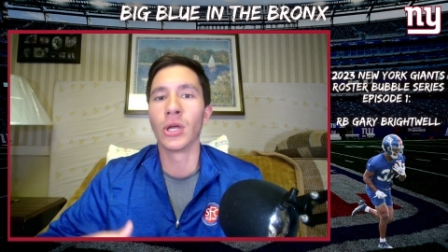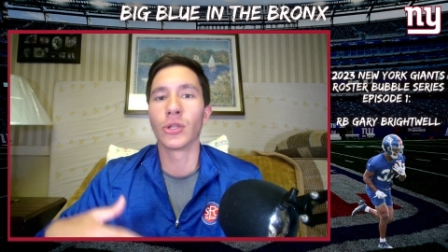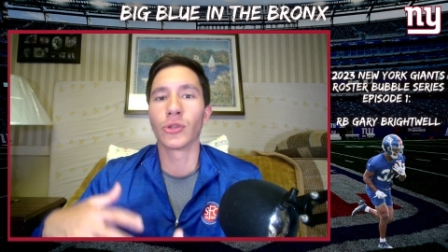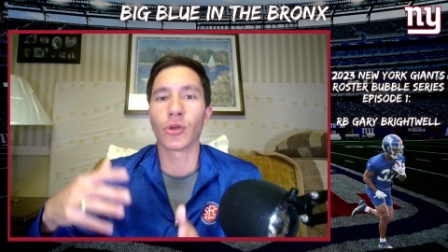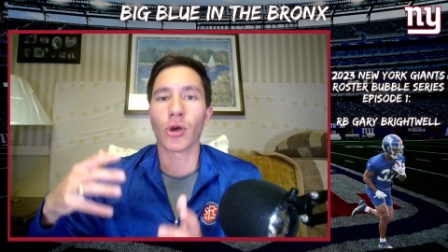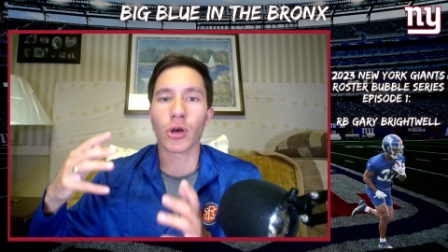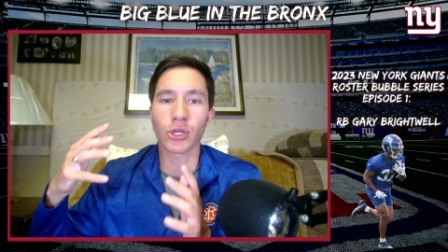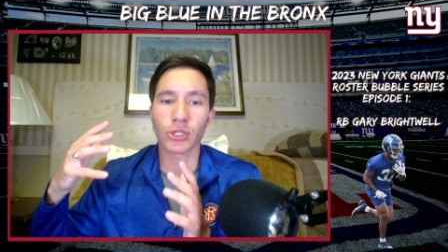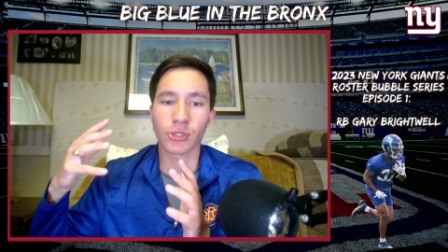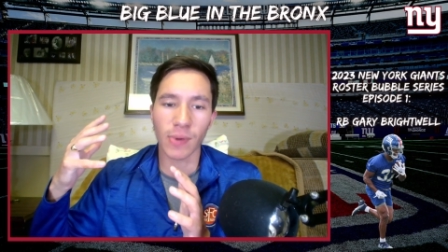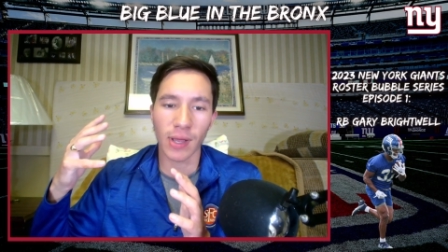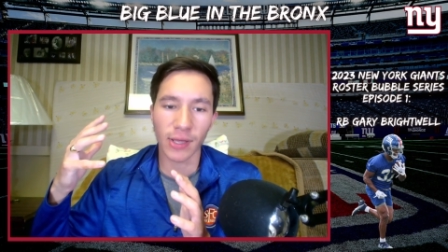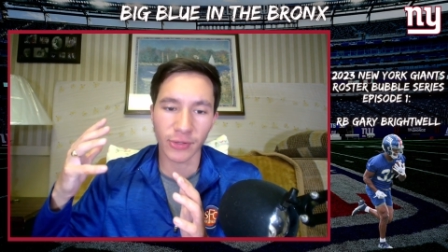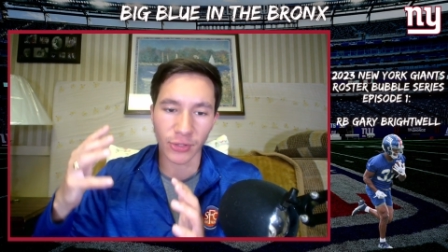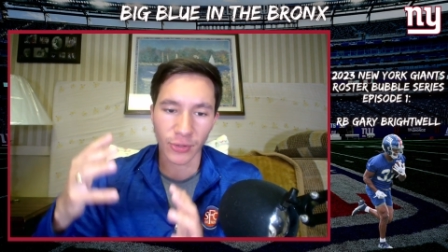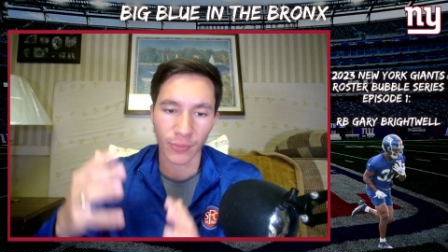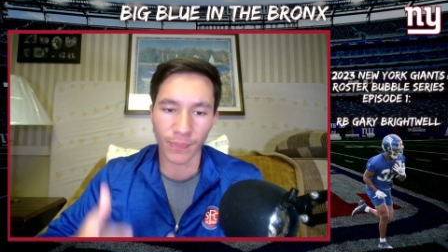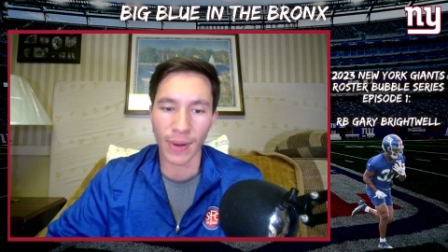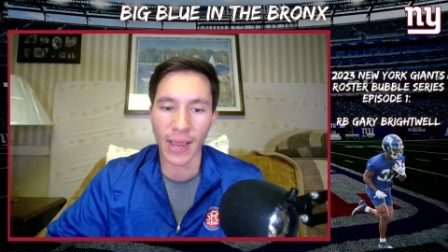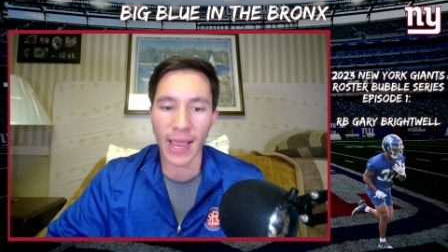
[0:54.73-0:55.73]
talks about
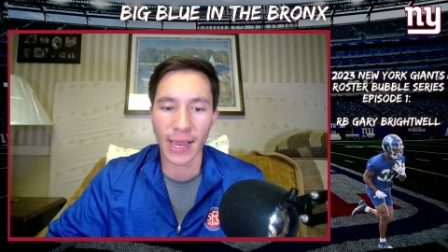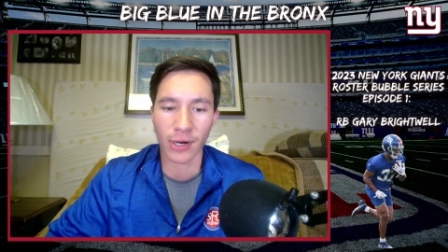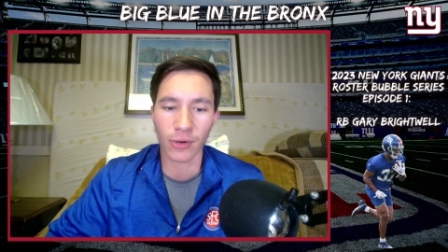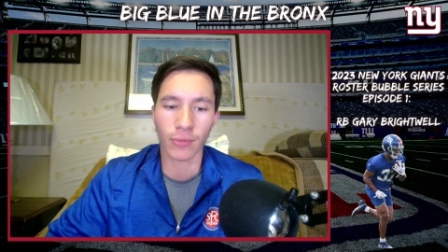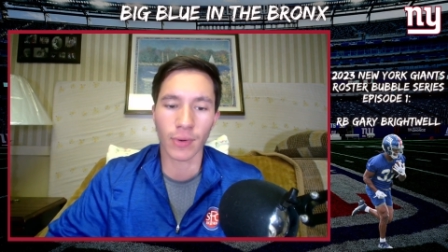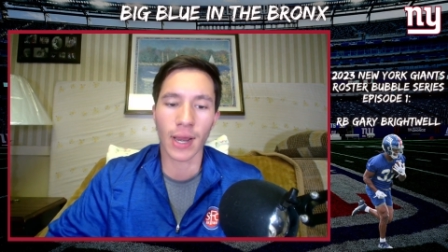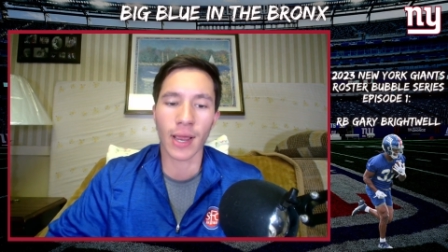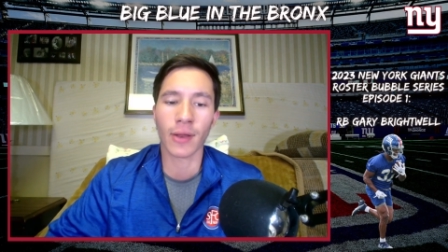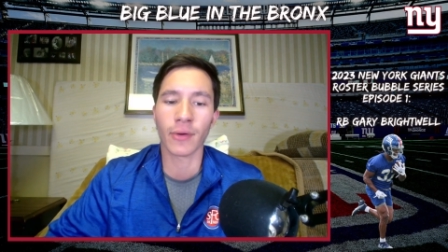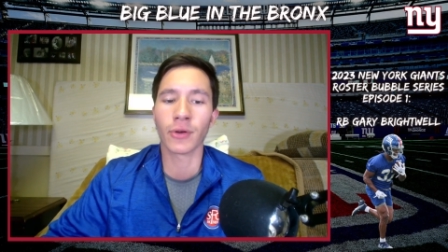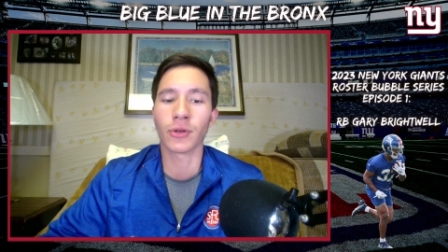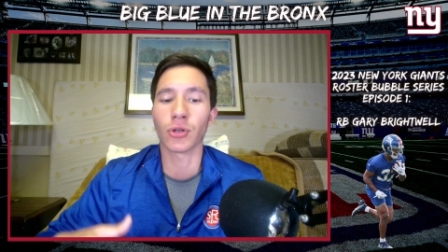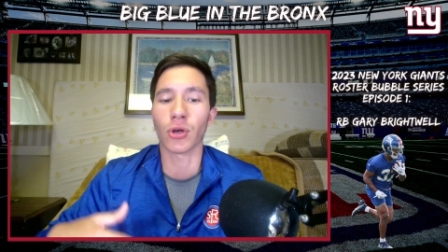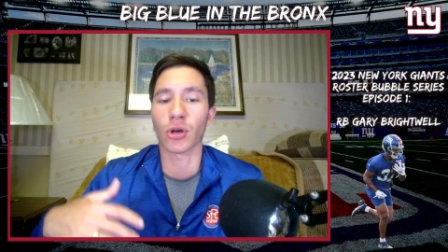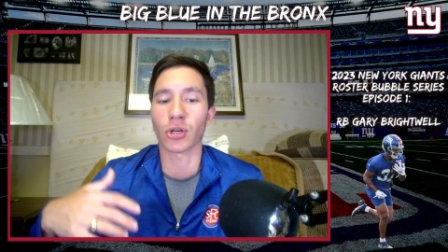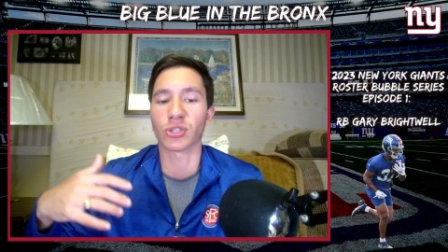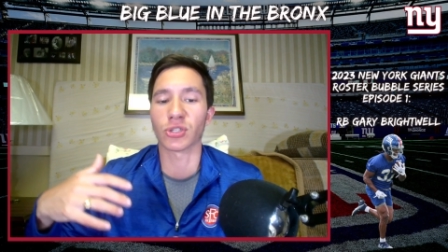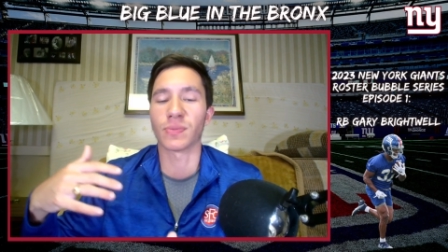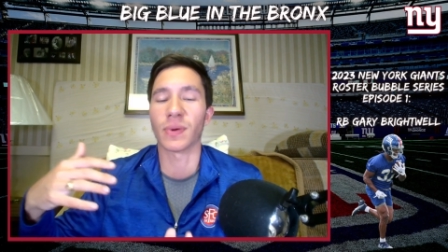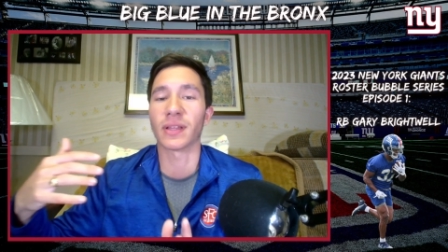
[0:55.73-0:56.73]
their background,
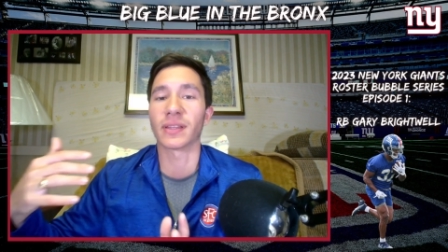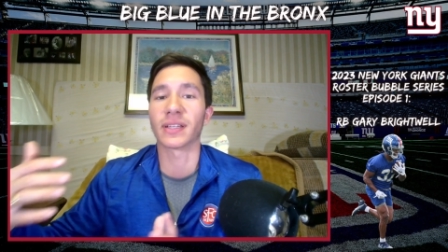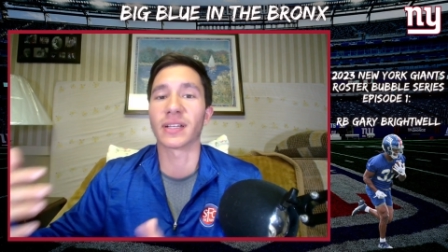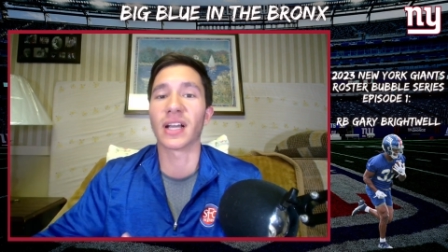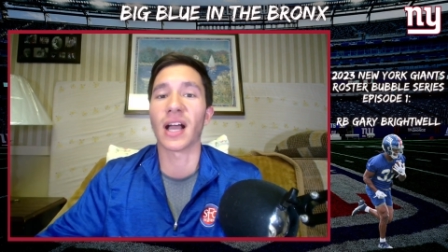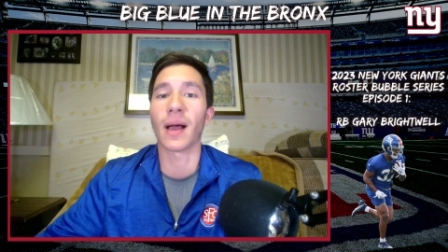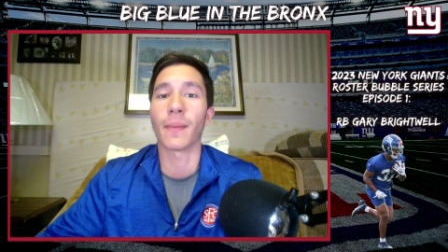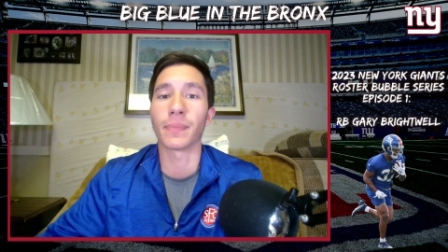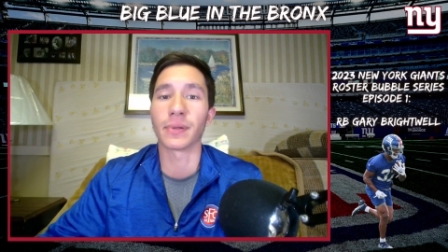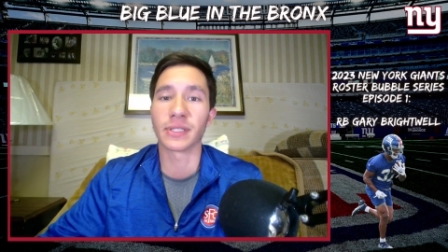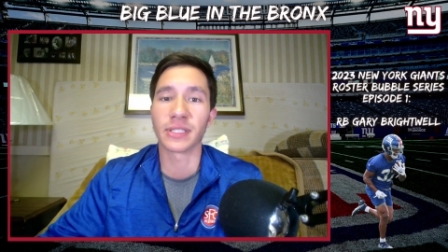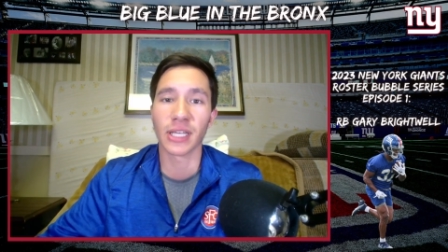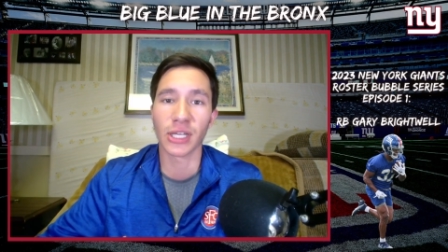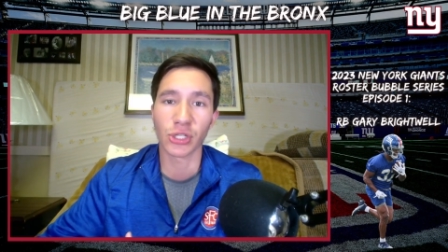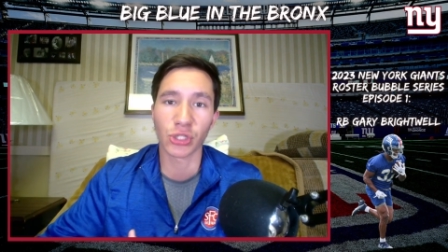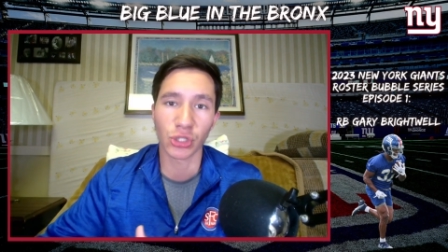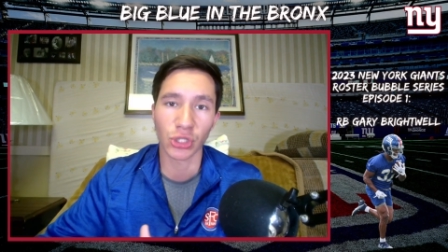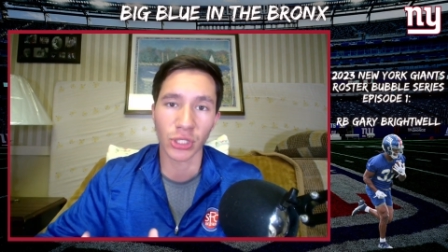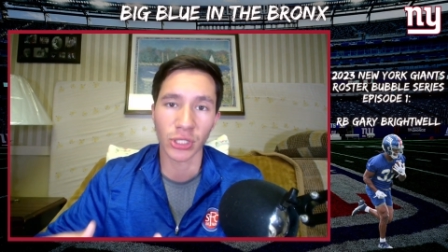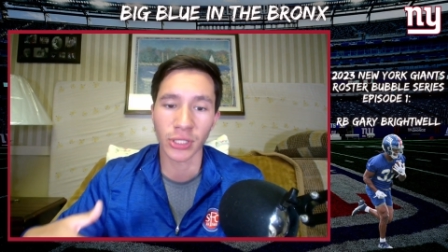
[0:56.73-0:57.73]
talks about the
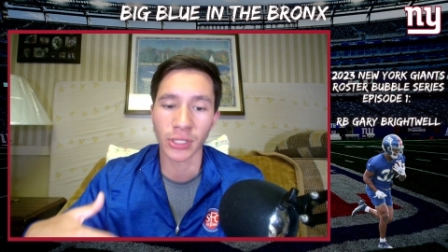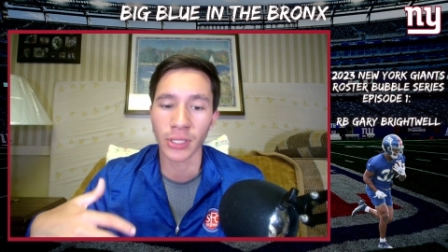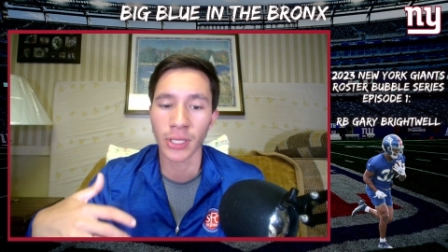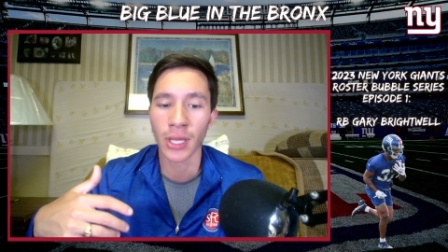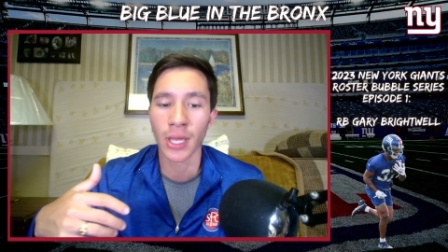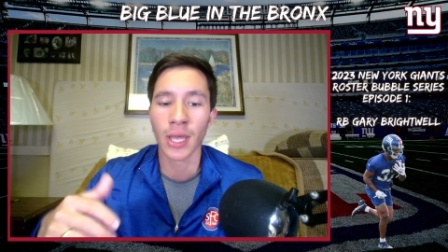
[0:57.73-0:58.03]
competition.